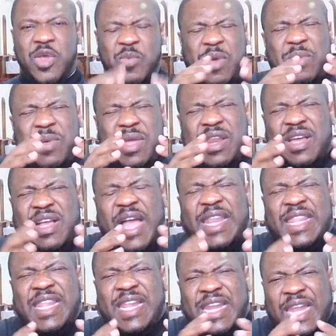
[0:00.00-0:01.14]
where we look
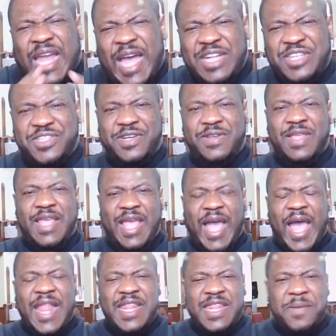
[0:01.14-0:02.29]
at the larger
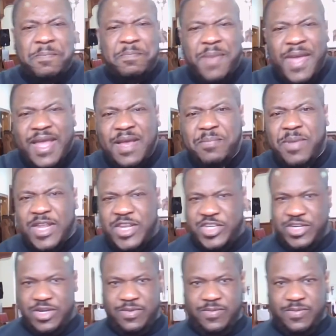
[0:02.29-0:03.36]
and the bigger picture.